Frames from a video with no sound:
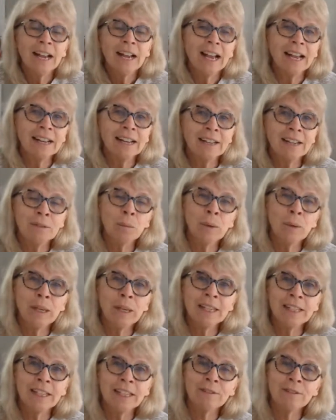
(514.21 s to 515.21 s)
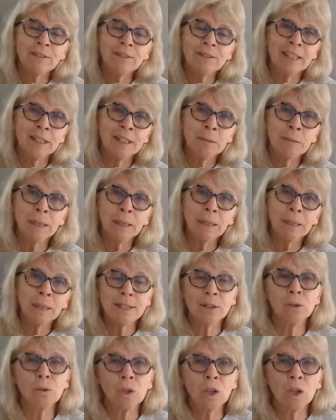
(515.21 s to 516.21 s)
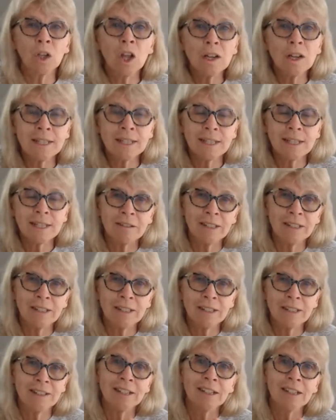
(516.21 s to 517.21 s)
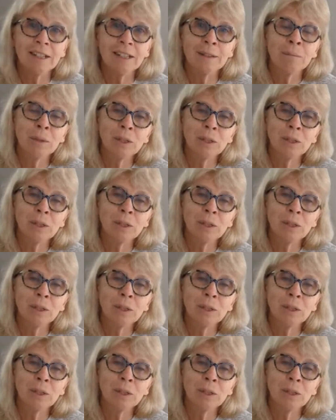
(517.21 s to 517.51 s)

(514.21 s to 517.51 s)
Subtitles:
And we lived in a place called Gloucester at the time,